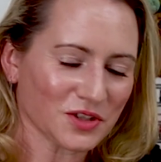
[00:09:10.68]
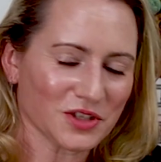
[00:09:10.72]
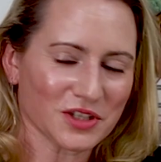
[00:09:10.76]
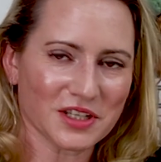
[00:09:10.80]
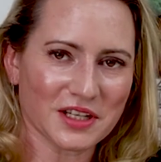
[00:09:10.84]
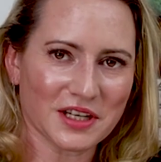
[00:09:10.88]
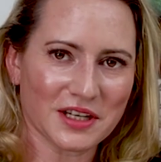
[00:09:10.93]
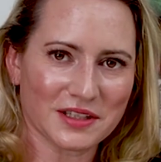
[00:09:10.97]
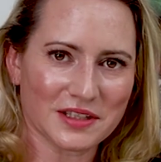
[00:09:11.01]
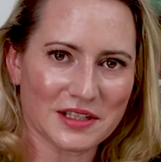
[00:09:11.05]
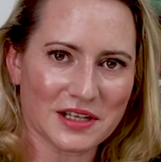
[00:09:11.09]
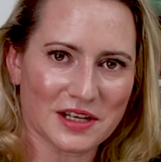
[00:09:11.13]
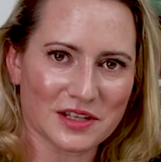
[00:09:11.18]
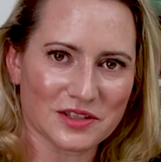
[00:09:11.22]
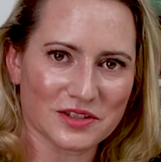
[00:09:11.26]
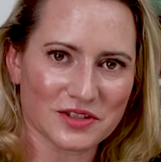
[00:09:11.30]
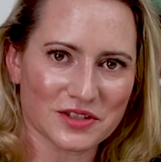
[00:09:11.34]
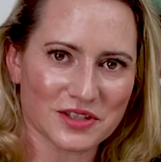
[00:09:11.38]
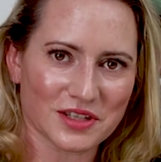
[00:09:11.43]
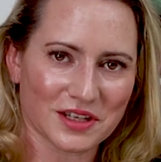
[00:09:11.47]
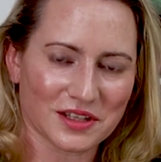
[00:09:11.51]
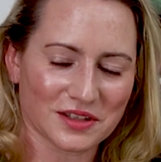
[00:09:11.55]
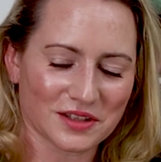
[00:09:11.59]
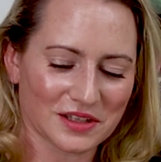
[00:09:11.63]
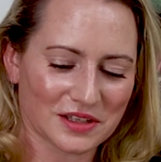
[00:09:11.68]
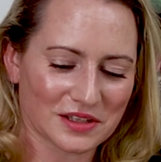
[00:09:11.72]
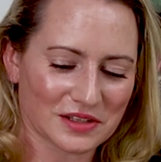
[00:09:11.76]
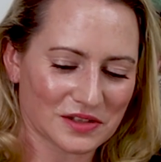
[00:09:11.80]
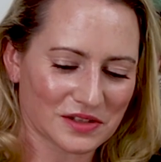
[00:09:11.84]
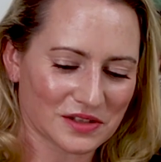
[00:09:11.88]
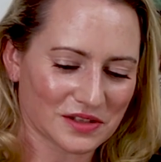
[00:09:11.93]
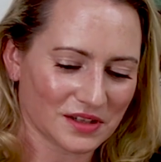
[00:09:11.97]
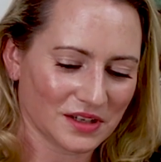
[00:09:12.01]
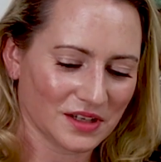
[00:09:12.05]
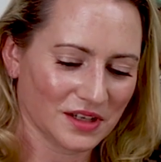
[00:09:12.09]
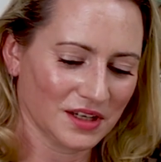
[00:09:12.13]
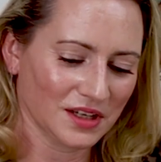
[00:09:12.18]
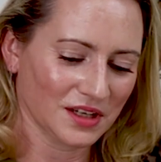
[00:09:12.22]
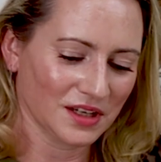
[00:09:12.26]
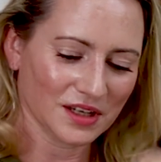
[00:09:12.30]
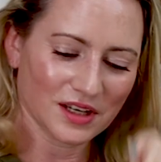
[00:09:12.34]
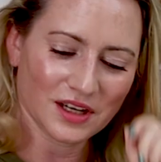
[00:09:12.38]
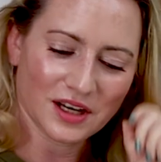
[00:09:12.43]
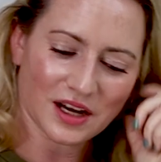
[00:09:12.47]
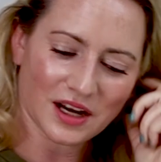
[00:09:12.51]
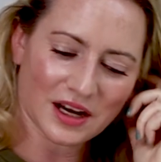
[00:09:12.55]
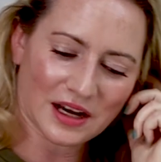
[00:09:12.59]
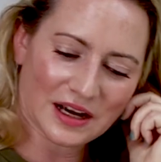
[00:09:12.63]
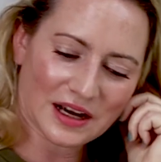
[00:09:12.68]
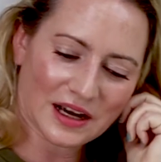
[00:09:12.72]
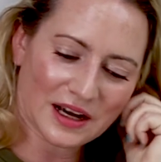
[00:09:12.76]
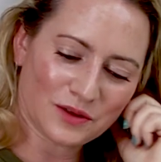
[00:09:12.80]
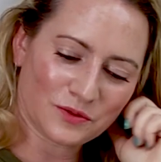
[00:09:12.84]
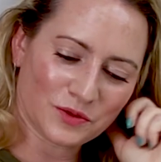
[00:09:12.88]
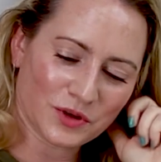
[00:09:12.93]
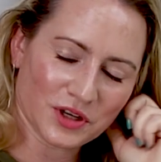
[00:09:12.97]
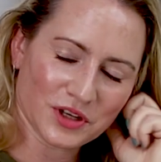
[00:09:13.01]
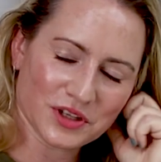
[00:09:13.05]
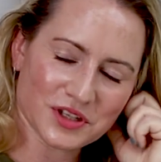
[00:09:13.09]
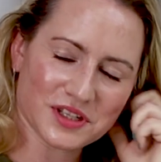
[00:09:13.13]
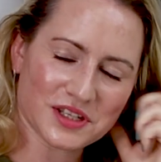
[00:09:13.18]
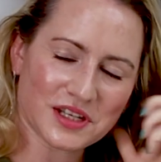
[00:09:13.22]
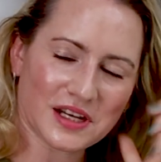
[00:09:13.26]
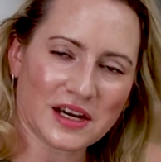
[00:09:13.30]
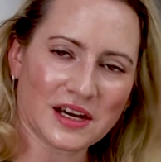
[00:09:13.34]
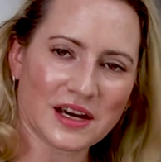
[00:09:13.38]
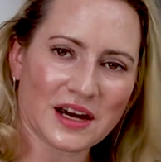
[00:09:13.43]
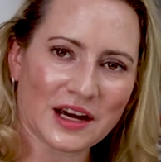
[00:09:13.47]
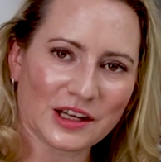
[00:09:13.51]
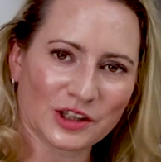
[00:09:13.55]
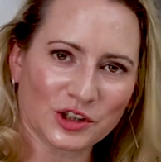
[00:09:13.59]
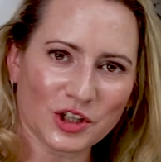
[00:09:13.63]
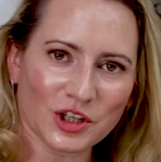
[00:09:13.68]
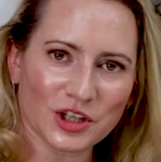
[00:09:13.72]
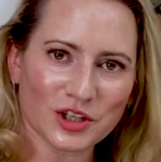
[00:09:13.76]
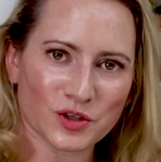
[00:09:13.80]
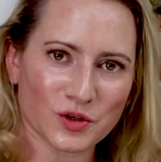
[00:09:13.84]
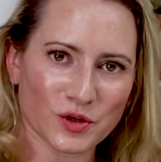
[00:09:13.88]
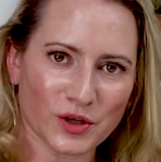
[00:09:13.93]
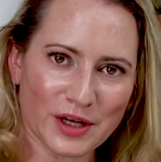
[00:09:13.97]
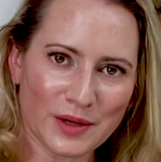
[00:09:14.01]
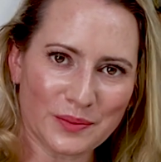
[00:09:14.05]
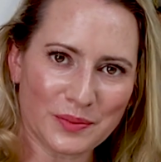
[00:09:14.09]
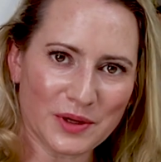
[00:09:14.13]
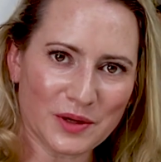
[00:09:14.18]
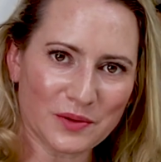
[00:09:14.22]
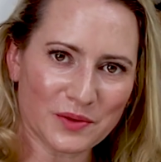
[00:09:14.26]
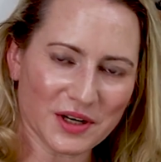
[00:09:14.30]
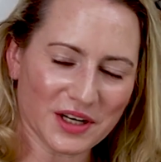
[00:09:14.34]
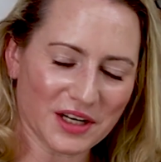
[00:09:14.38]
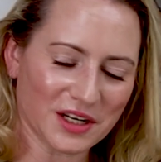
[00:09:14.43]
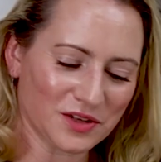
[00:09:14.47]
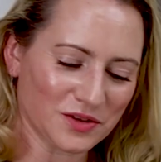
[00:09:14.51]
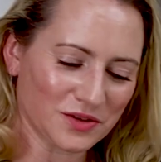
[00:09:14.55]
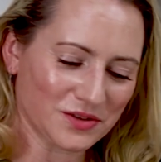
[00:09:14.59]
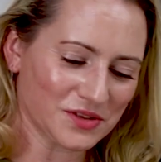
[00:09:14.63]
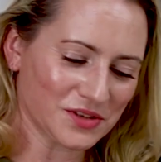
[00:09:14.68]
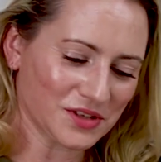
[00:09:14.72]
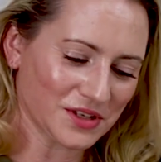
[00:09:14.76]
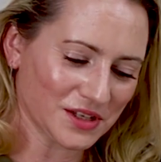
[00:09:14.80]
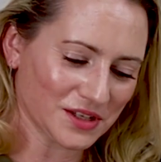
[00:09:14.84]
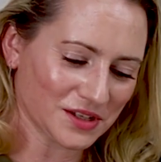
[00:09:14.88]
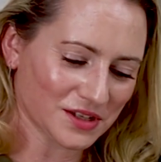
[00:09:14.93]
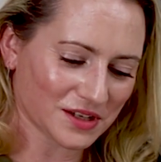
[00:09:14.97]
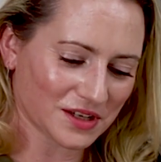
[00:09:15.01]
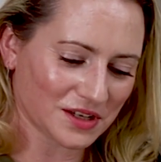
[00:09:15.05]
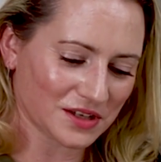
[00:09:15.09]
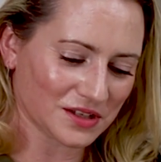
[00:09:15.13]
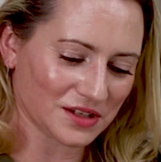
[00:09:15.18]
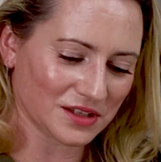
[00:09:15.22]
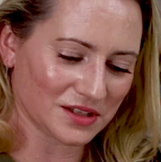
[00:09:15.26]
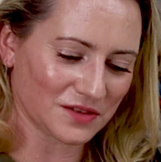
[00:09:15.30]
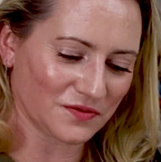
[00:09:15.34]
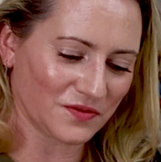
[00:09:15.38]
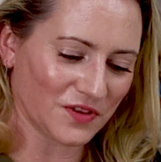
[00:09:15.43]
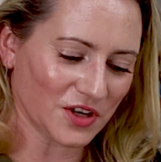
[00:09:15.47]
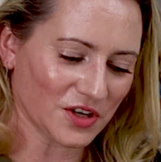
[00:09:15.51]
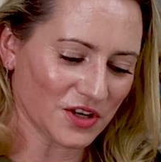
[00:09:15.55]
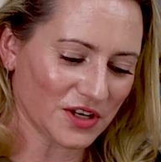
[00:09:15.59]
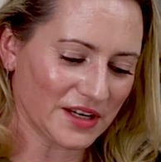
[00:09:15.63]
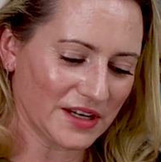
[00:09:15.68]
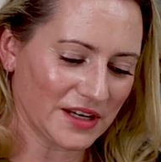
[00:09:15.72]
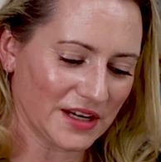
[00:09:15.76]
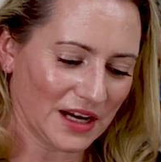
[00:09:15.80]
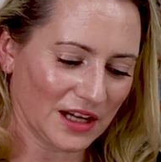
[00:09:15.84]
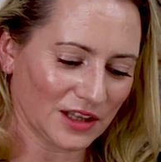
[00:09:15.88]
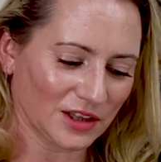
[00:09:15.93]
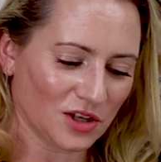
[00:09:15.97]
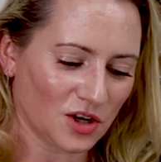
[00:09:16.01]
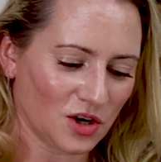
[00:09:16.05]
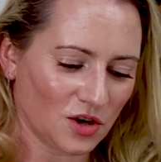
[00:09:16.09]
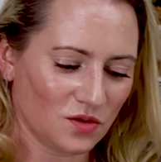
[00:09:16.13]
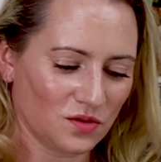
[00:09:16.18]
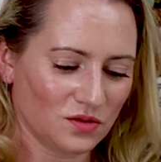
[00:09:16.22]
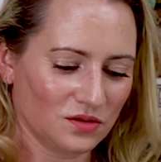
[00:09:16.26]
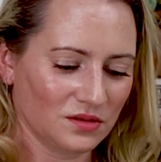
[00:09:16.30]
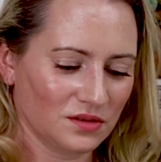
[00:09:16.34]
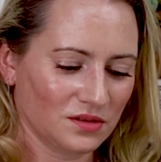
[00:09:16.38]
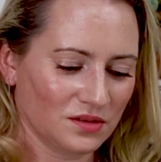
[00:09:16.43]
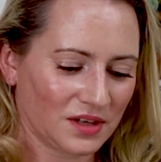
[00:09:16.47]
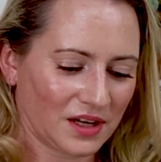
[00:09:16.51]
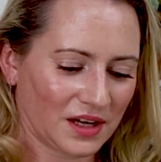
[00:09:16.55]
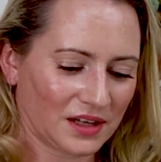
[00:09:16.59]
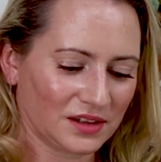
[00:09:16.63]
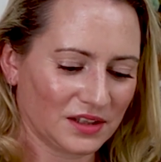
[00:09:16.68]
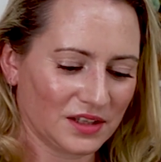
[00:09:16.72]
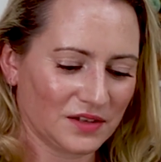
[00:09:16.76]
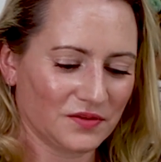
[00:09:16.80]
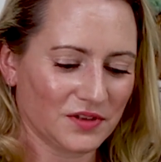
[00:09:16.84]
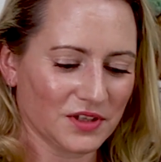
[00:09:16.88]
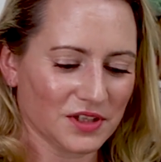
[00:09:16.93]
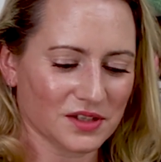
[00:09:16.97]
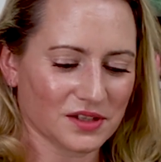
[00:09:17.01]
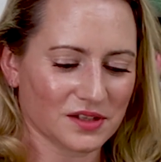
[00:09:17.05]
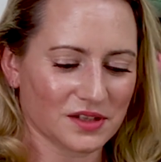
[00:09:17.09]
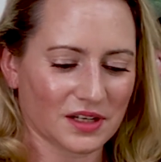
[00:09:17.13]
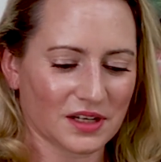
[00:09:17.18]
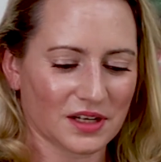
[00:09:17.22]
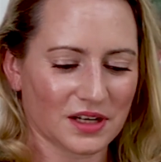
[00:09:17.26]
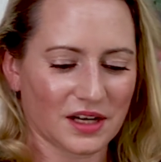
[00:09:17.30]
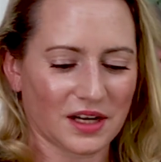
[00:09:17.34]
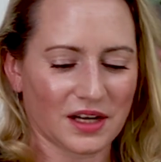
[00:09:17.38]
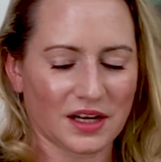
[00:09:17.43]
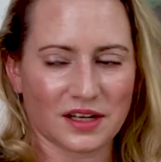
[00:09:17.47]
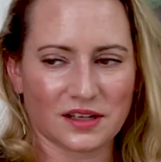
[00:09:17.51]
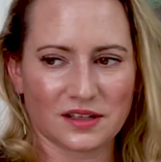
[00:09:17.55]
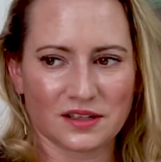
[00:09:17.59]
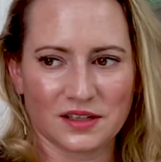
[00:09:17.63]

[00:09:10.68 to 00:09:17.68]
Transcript: $38 on this. Uh, I will say I look creepy when I use this because it's very yellow. I'd leave this thing on.